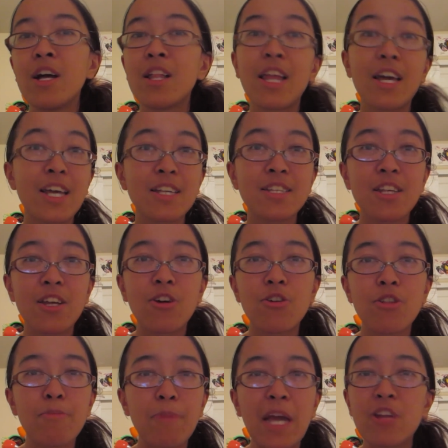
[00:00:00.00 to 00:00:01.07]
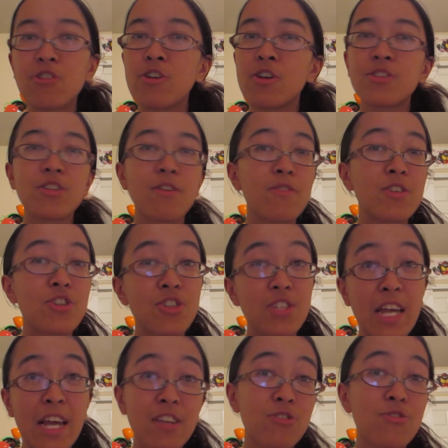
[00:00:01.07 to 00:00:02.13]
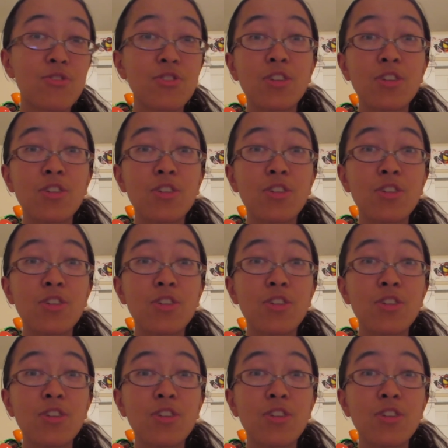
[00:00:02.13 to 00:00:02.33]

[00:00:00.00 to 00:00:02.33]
Like I said, all the Patreon stuff is just extra